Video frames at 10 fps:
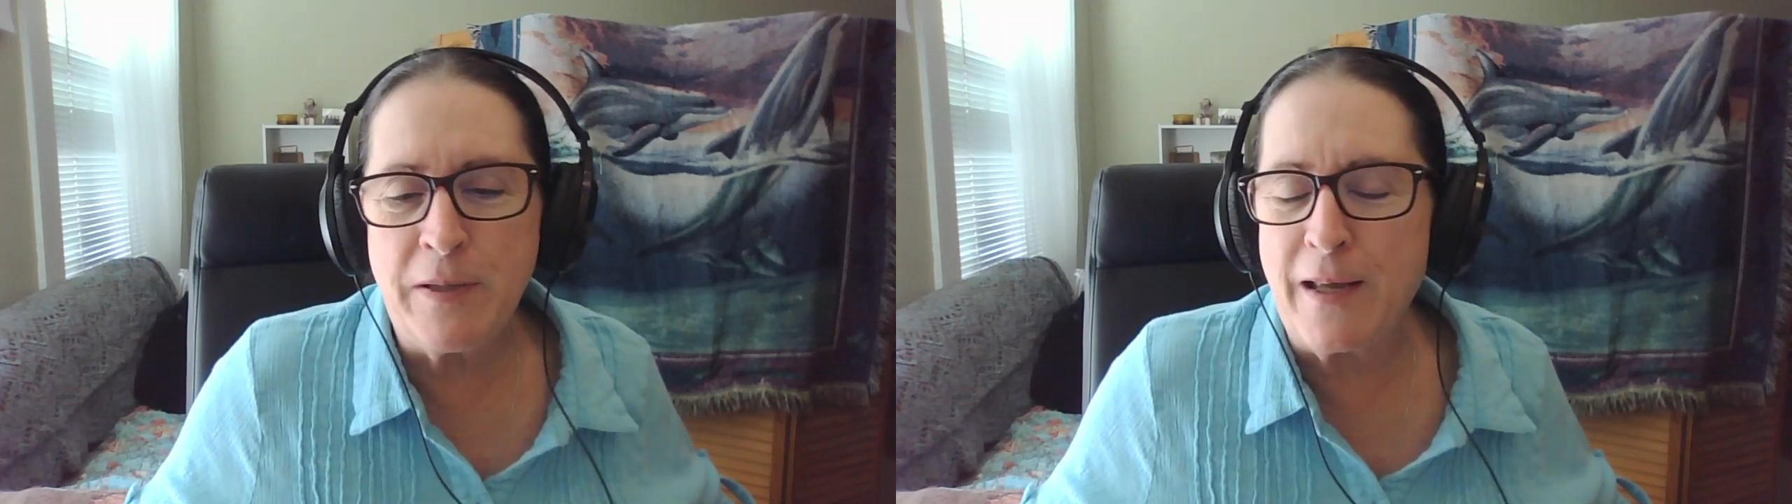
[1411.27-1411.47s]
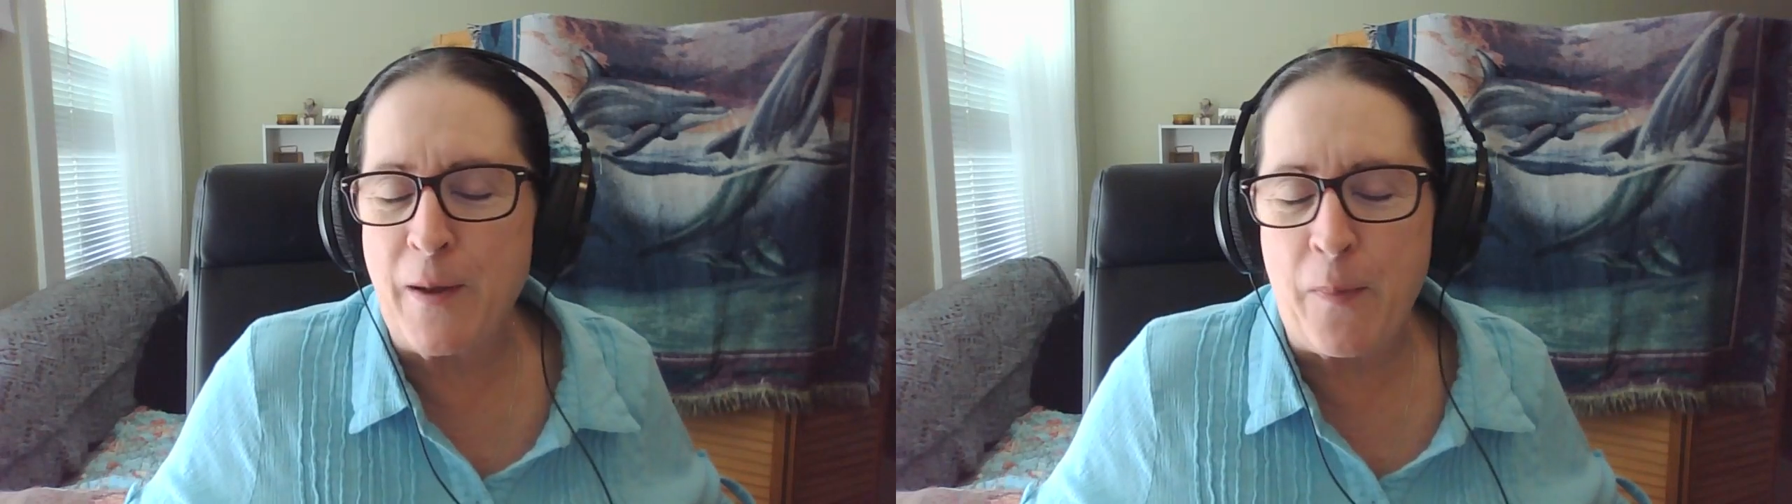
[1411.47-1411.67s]

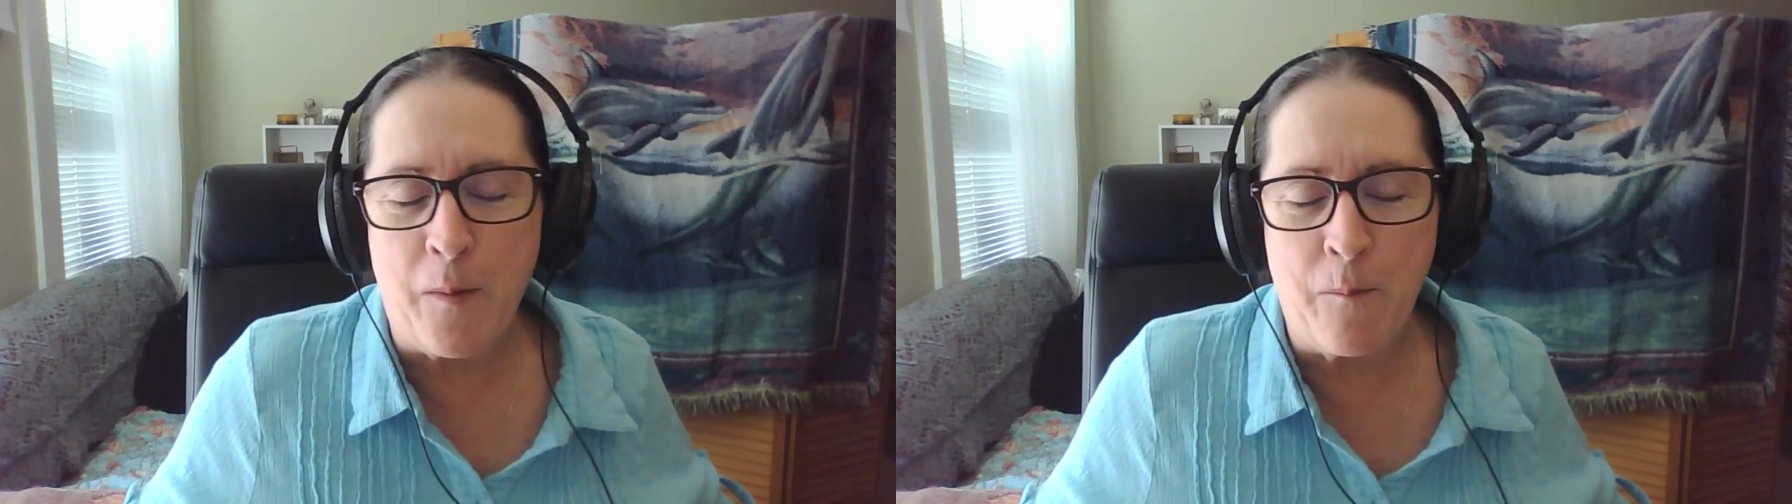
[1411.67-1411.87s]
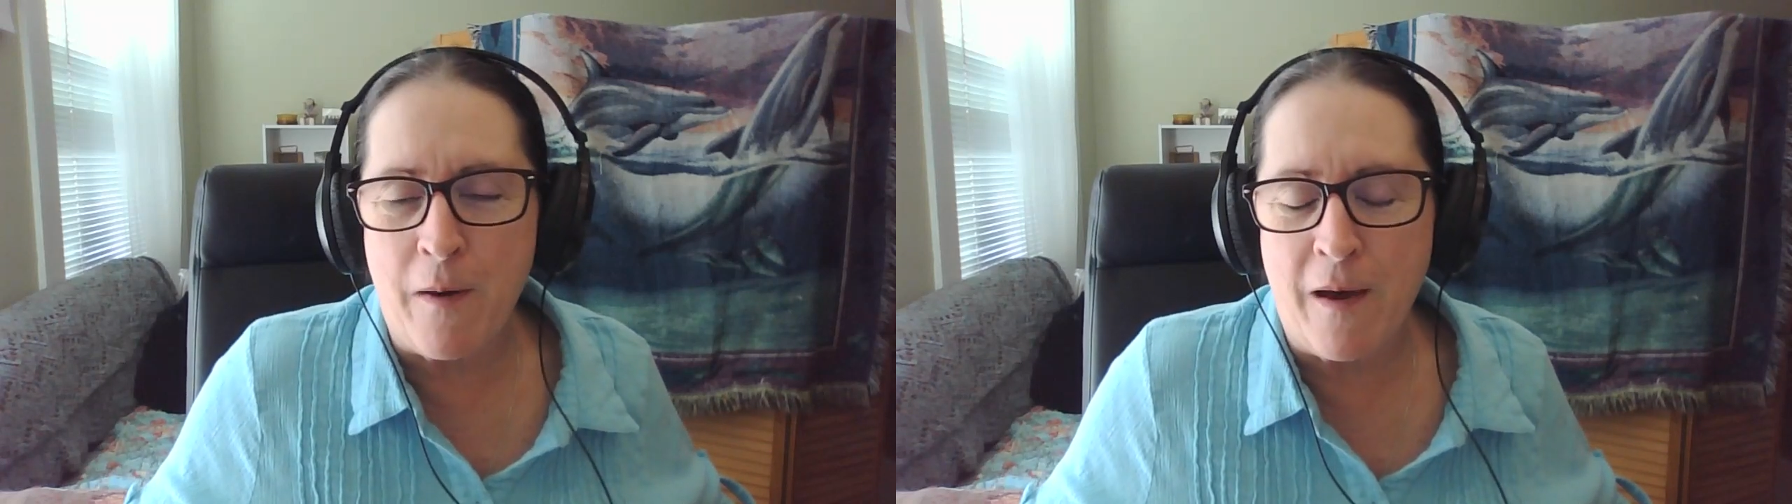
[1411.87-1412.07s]
play in the
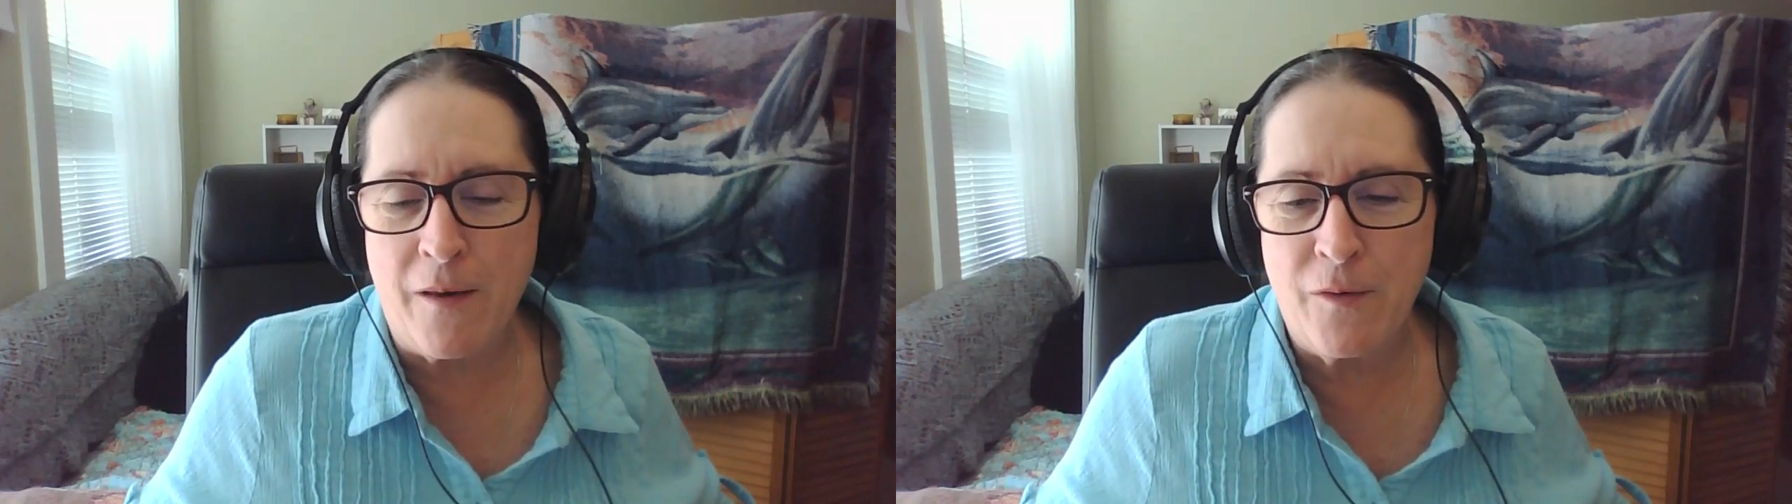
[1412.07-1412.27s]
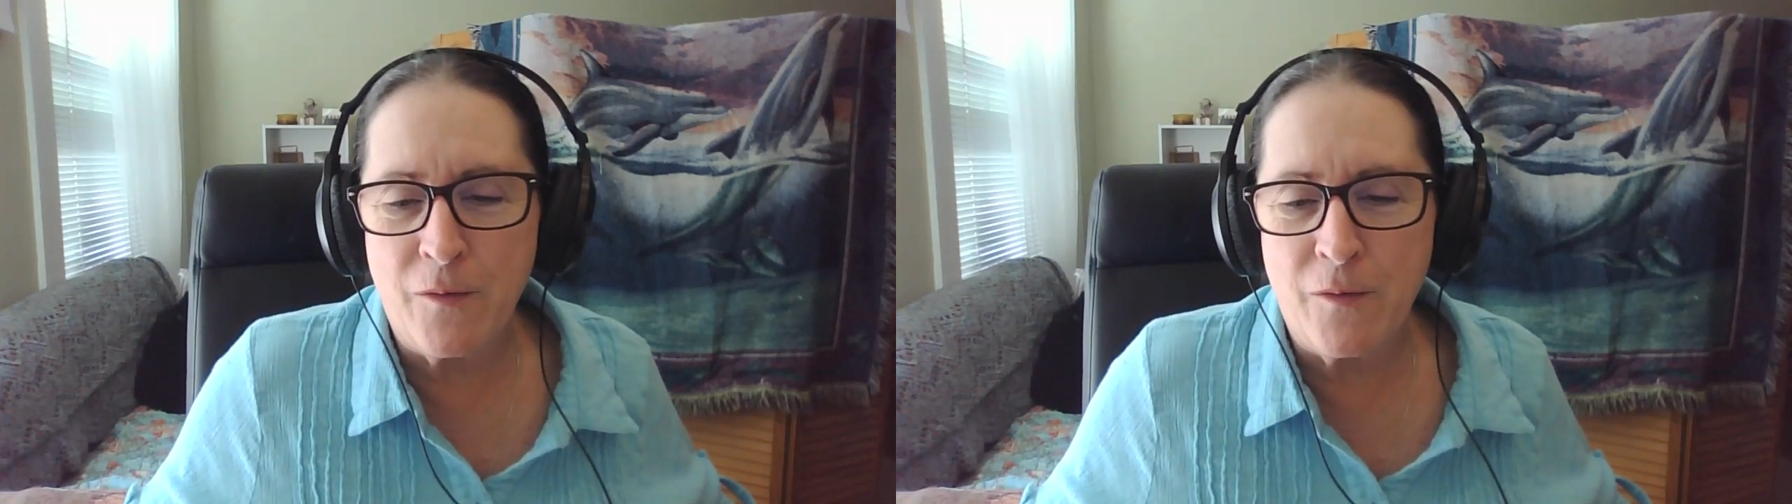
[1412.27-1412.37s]
mud